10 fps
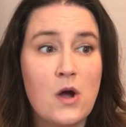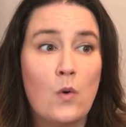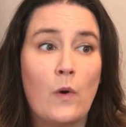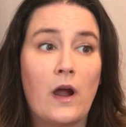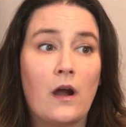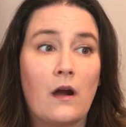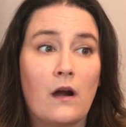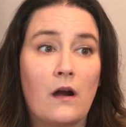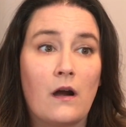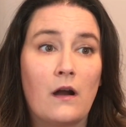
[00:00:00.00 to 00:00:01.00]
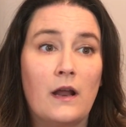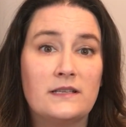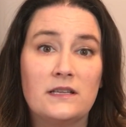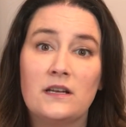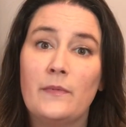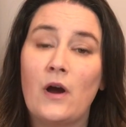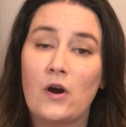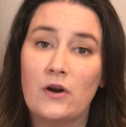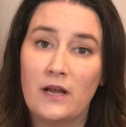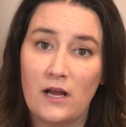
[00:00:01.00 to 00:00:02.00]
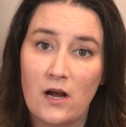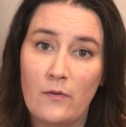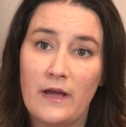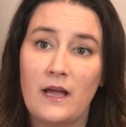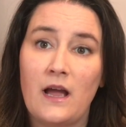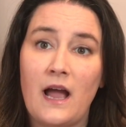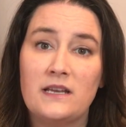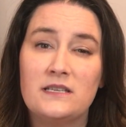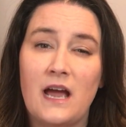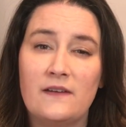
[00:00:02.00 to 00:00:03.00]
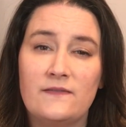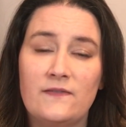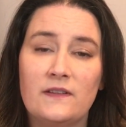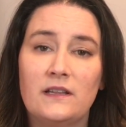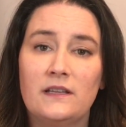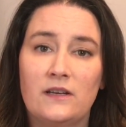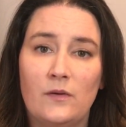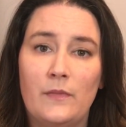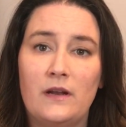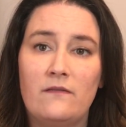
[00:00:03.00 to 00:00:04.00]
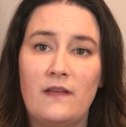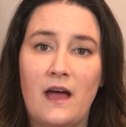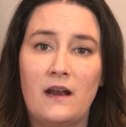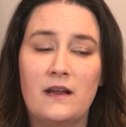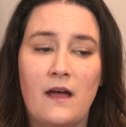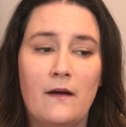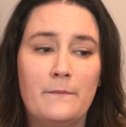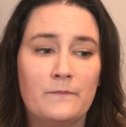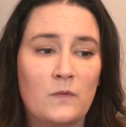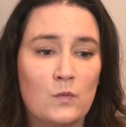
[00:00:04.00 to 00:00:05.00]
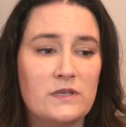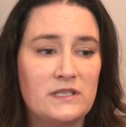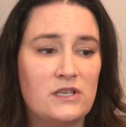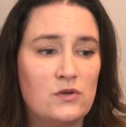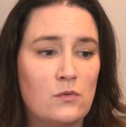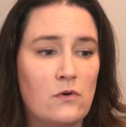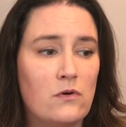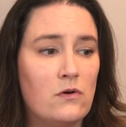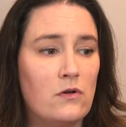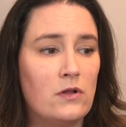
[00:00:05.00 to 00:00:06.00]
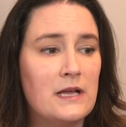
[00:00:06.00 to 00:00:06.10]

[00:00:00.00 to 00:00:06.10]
where it's a little bit harder to get going. I feel a little bit of that residual